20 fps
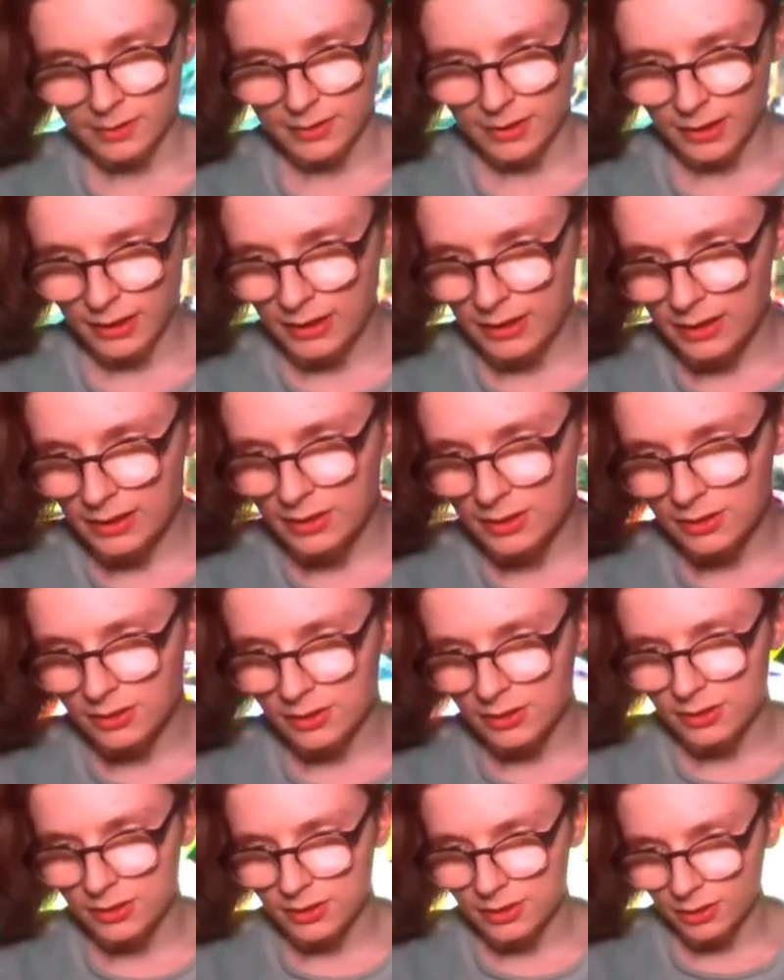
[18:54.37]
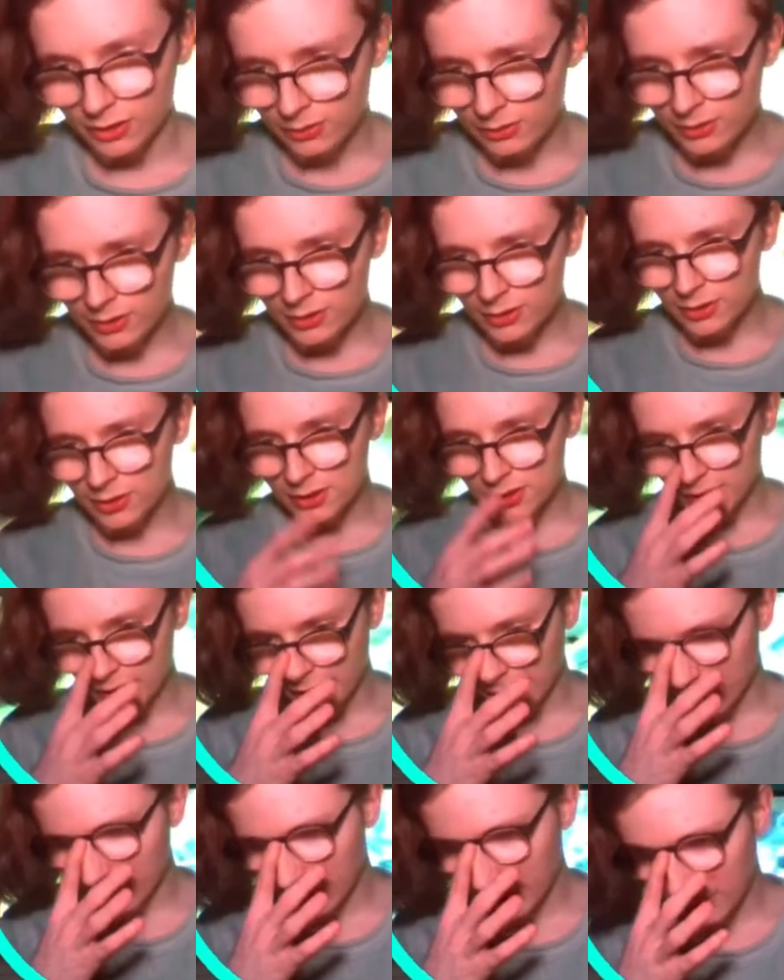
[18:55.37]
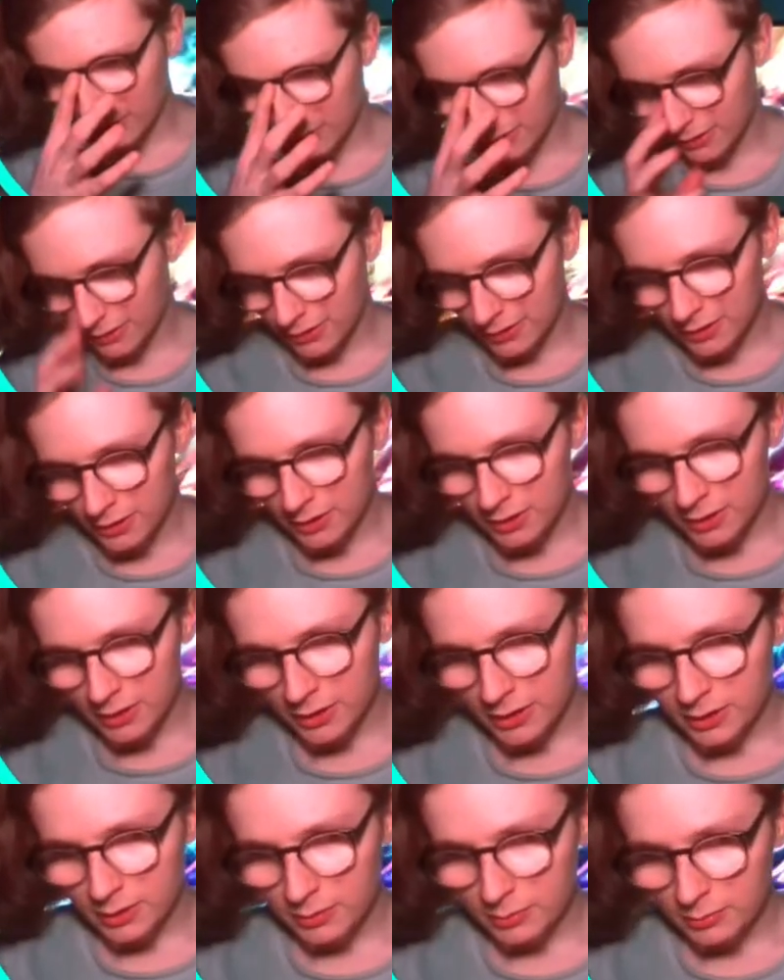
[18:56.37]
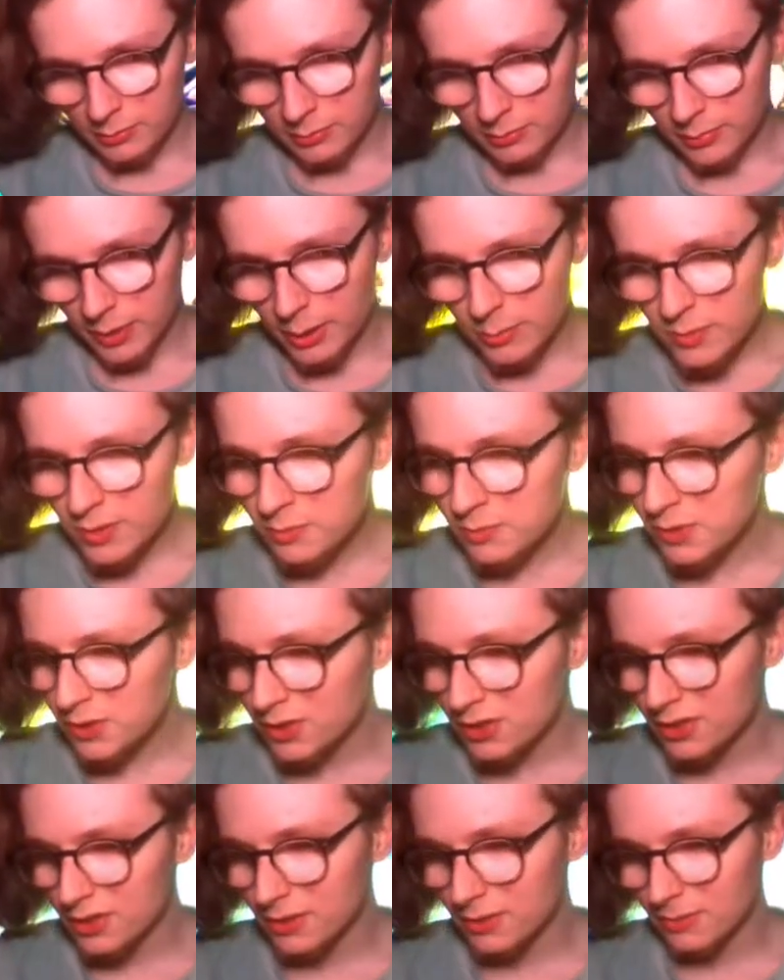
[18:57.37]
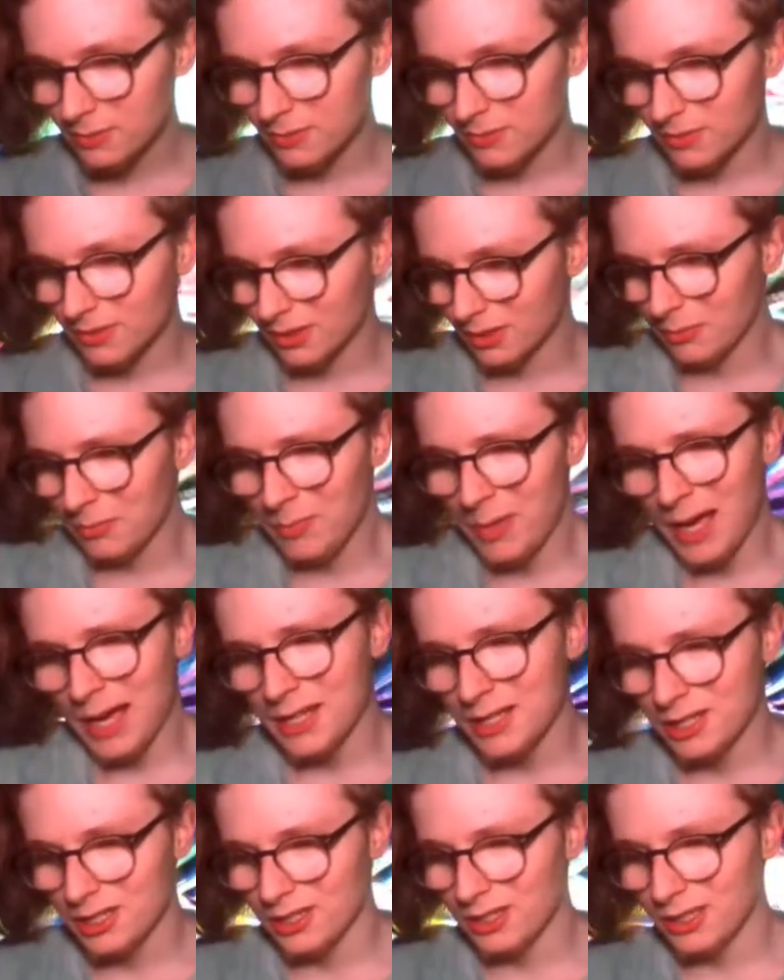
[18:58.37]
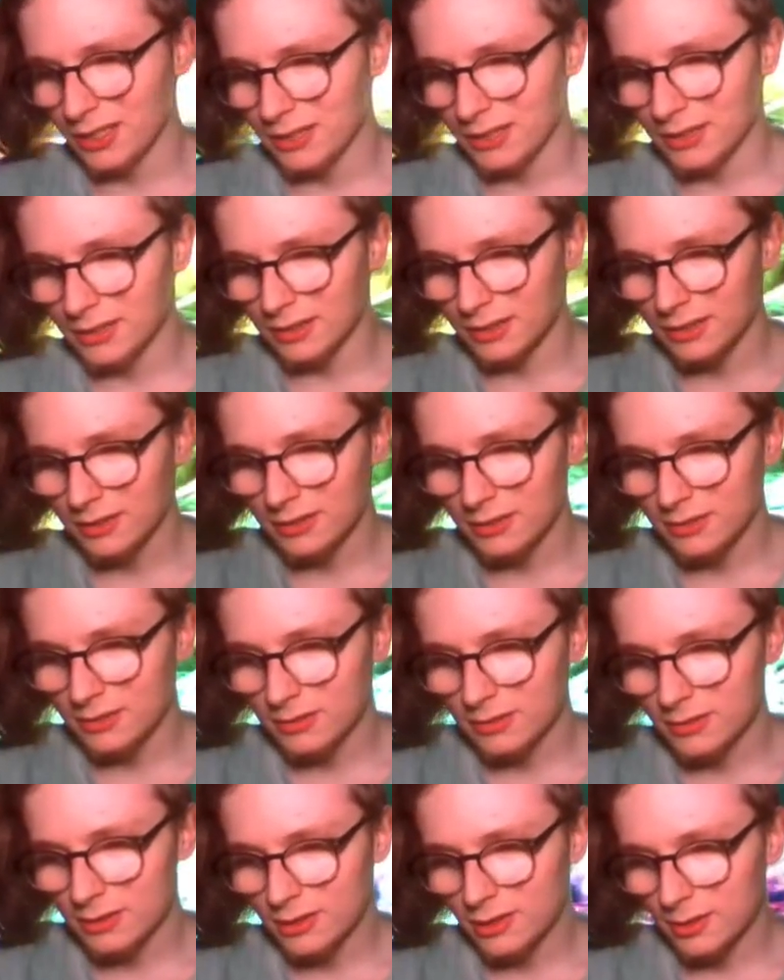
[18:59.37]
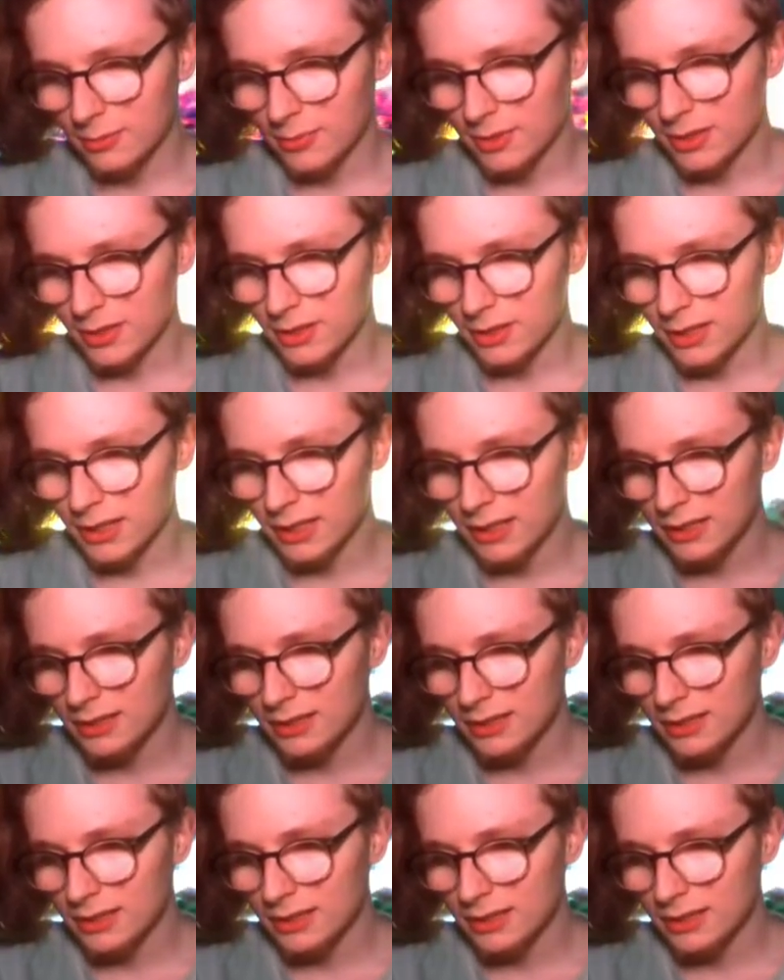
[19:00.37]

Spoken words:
I don't understand. Maybe I'm just imagining something that